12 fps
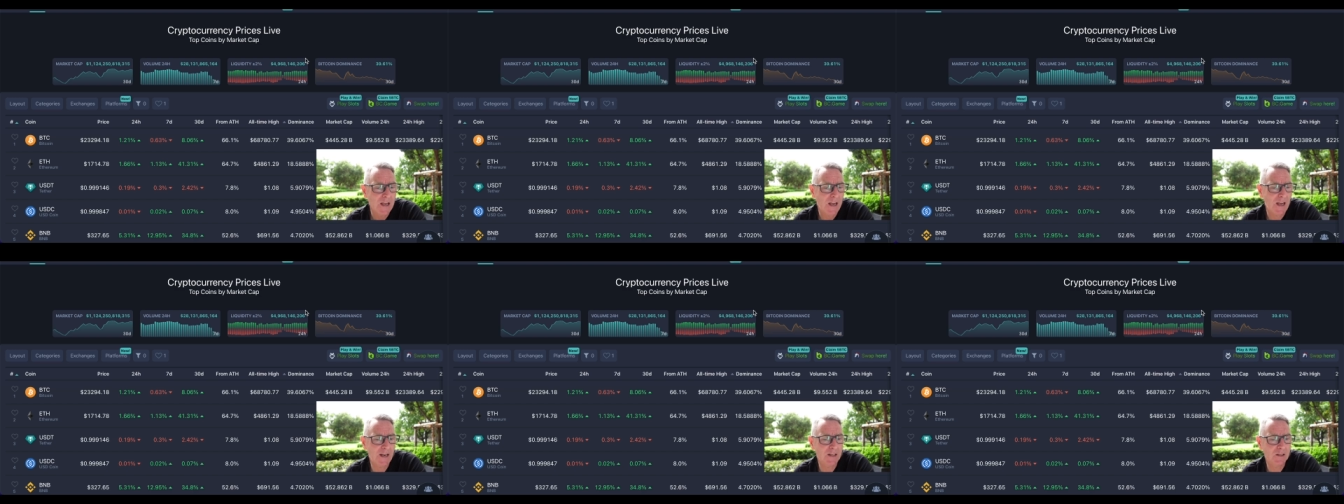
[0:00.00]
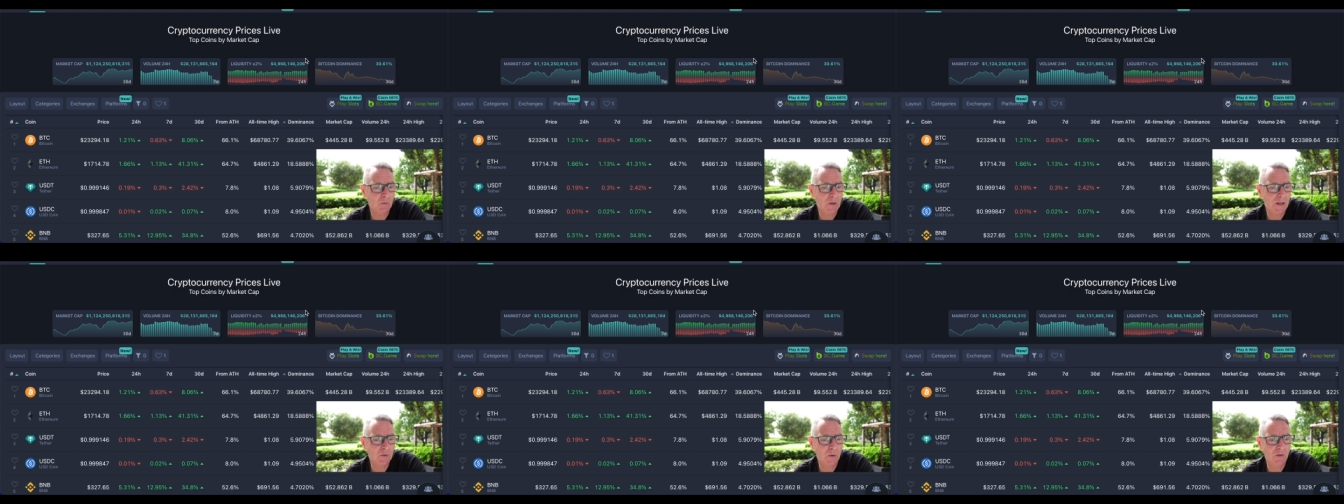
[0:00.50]
And we're
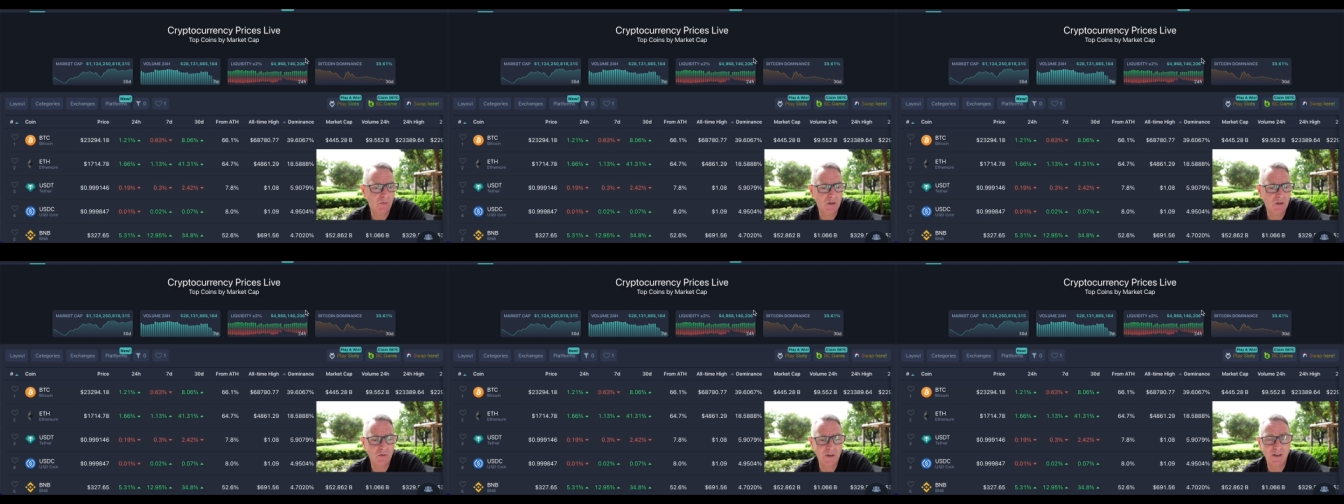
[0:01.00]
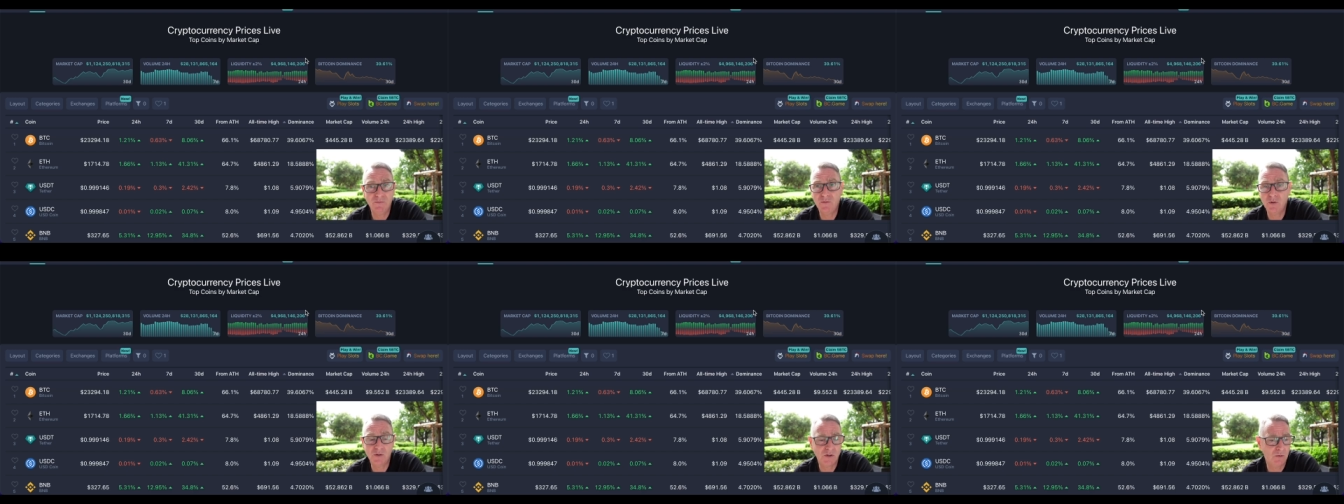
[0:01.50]
at
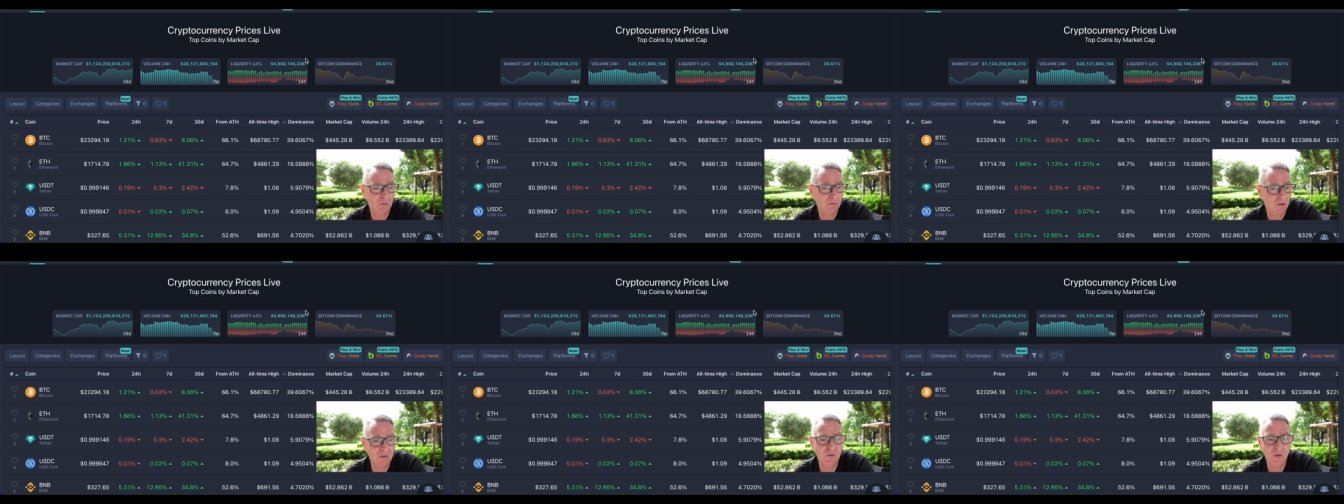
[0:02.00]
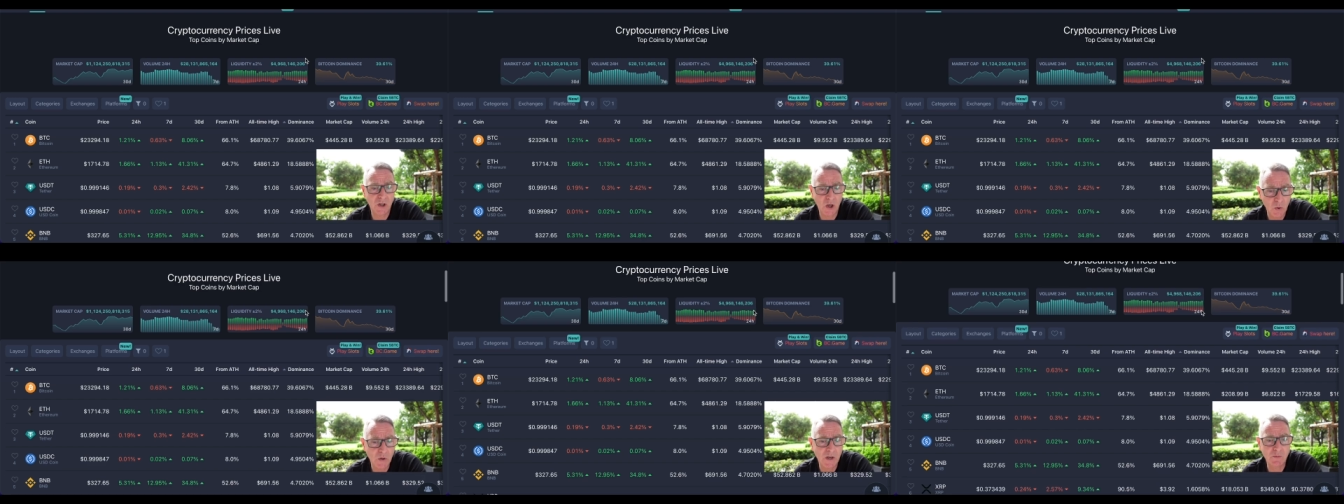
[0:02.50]
23,294. So we're doing
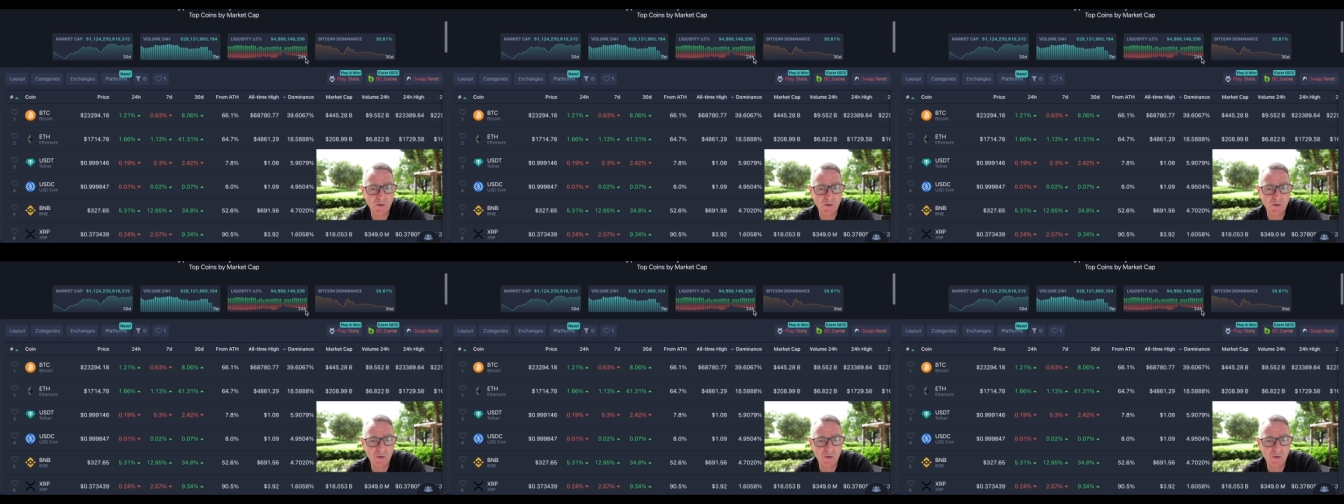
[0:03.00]
okay.